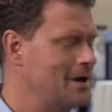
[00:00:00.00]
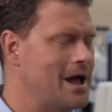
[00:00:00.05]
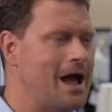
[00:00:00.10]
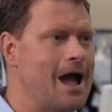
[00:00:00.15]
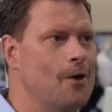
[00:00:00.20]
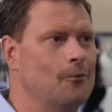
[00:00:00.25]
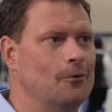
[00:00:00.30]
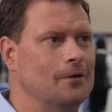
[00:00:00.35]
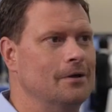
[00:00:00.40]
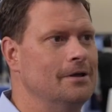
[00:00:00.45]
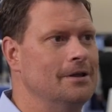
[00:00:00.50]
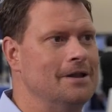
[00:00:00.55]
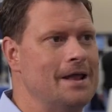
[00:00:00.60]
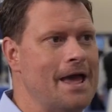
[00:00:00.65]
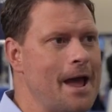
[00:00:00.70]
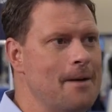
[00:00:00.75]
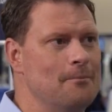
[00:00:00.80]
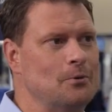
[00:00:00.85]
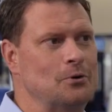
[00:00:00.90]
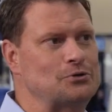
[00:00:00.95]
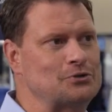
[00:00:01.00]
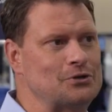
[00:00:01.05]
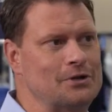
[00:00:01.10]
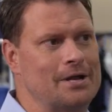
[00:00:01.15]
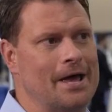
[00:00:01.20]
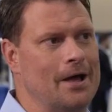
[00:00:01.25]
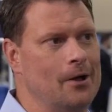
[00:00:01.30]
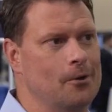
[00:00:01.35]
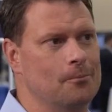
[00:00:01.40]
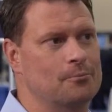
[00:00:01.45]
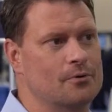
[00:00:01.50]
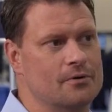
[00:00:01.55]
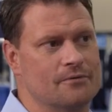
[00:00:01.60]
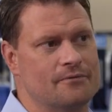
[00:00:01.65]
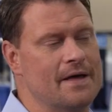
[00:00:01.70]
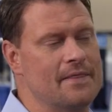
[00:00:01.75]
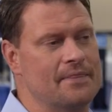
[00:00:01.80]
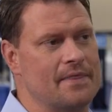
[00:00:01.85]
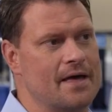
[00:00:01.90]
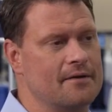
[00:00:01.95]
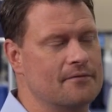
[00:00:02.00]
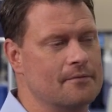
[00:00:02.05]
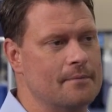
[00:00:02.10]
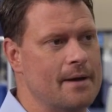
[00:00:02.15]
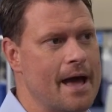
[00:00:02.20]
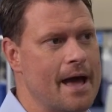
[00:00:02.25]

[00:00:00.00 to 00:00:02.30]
How can Emerson help prevent that from